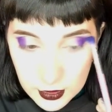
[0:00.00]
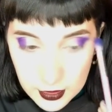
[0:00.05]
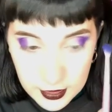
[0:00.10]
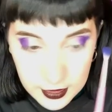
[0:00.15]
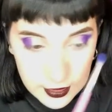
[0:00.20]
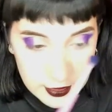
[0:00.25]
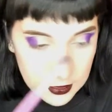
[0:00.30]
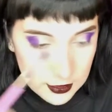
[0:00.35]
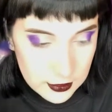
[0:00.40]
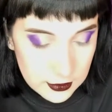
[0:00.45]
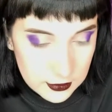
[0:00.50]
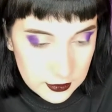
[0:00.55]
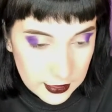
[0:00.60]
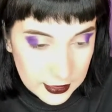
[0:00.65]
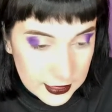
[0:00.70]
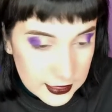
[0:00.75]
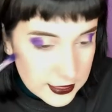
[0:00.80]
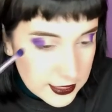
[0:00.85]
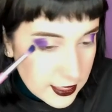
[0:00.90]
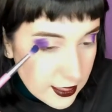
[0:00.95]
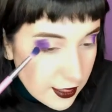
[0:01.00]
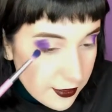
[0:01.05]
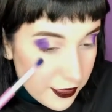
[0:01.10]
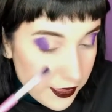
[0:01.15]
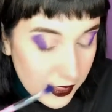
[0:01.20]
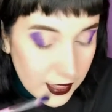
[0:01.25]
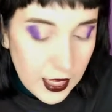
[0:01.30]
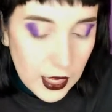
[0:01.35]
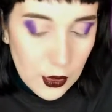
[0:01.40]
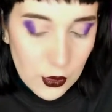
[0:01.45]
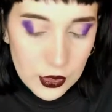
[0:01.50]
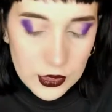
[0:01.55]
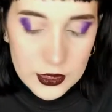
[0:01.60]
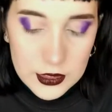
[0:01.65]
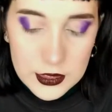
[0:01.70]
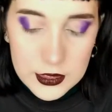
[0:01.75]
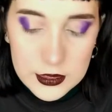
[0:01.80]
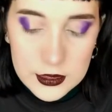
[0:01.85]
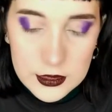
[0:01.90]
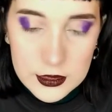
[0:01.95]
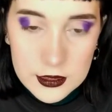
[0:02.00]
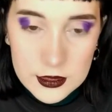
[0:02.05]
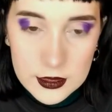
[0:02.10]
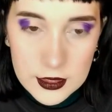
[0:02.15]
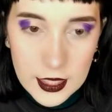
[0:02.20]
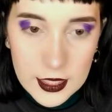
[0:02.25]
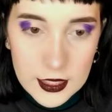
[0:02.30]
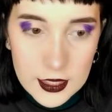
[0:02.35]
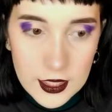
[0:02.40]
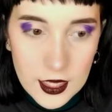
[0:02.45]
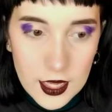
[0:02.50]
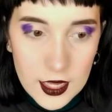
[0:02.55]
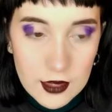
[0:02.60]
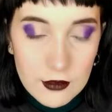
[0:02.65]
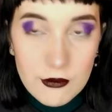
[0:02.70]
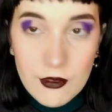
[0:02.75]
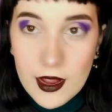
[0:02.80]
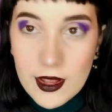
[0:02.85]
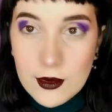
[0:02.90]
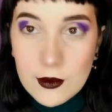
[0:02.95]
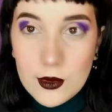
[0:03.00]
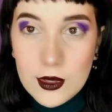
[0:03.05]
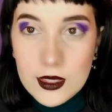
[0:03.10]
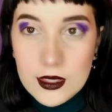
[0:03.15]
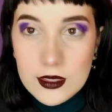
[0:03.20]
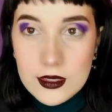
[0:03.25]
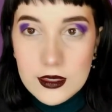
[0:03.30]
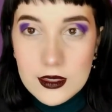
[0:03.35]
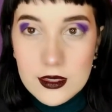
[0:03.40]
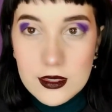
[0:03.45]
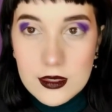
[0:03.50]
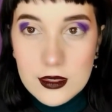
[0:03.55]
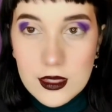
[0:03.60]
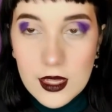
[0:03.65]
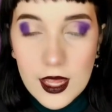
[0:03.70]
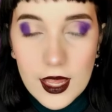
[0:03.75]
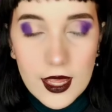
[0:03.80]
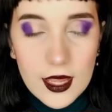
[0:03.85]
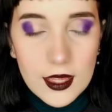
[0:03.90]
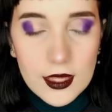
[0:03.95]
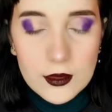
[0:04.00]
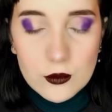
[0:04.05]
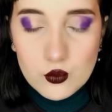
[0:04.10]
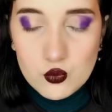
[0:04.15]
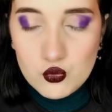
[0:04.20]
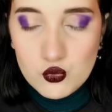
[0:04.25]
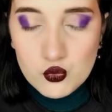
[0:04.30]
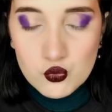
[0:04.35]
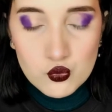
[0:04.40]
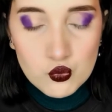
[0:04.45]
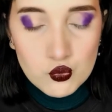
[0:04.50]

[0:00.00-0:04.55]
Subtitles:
And like I said, I think I ordered like a red one and